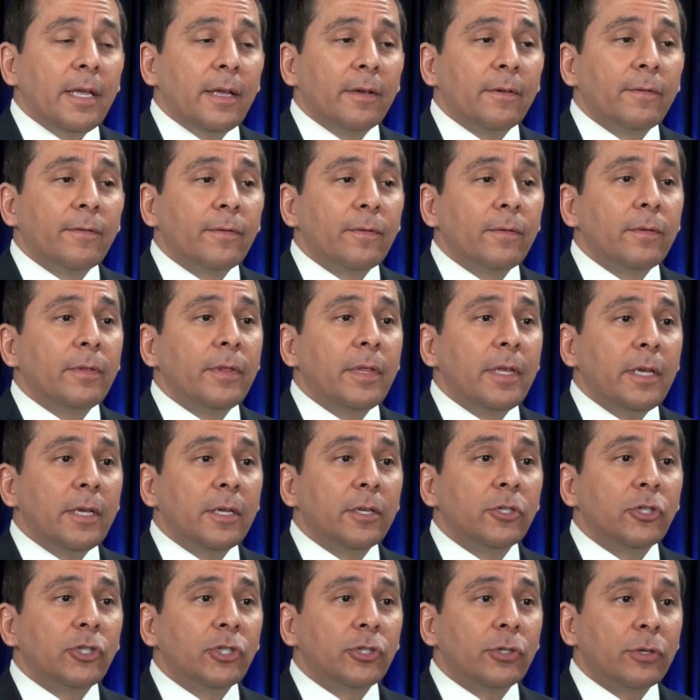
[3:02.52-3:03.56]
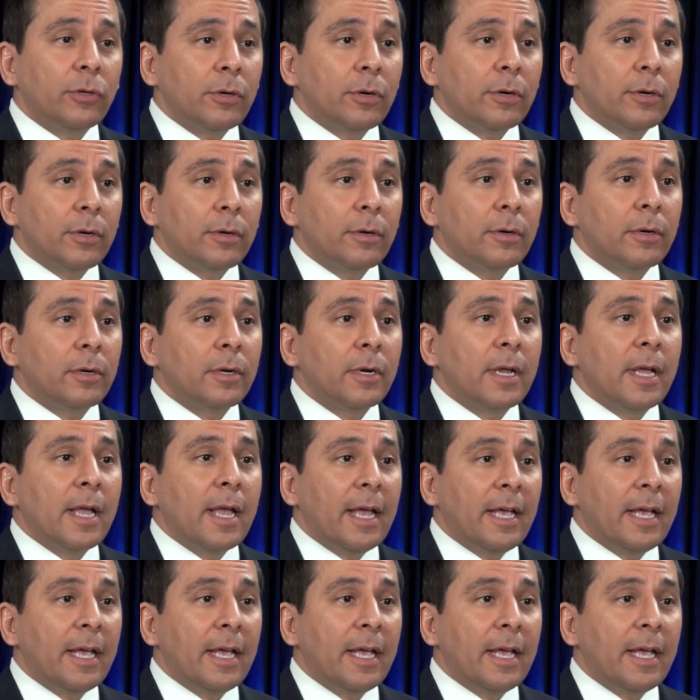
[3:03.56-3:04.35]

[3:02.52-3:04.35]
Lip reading: If the insurer